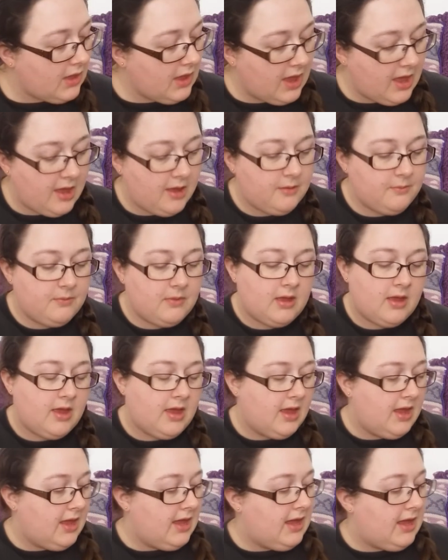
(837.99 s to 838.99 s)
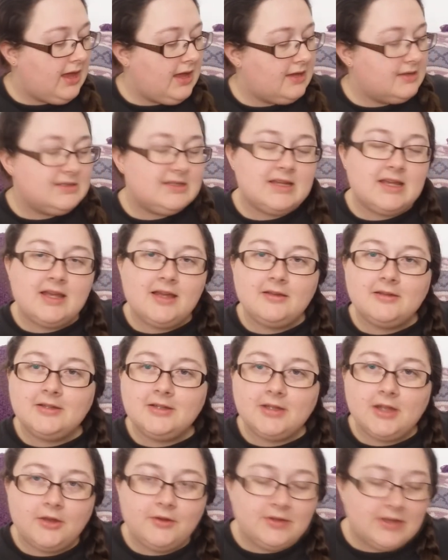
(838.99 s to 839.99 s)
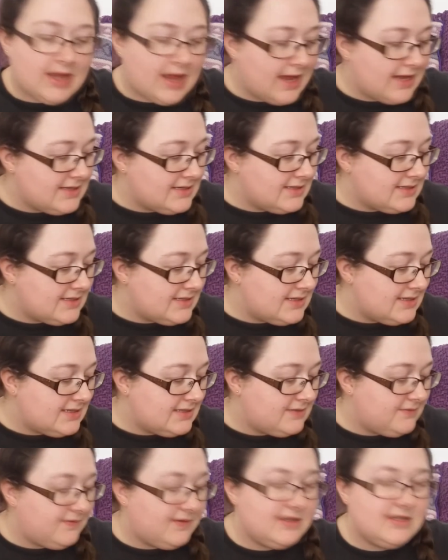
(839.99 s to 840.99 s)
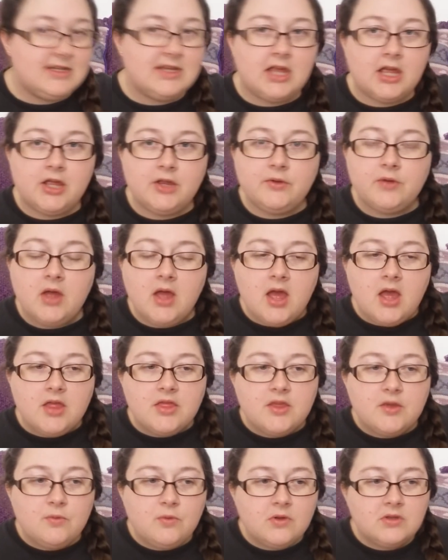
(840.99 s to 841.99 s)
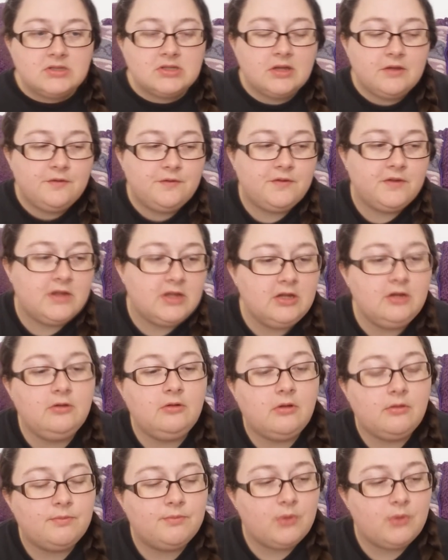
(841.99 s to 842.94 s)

And I'm going to go and edit this video. There was a few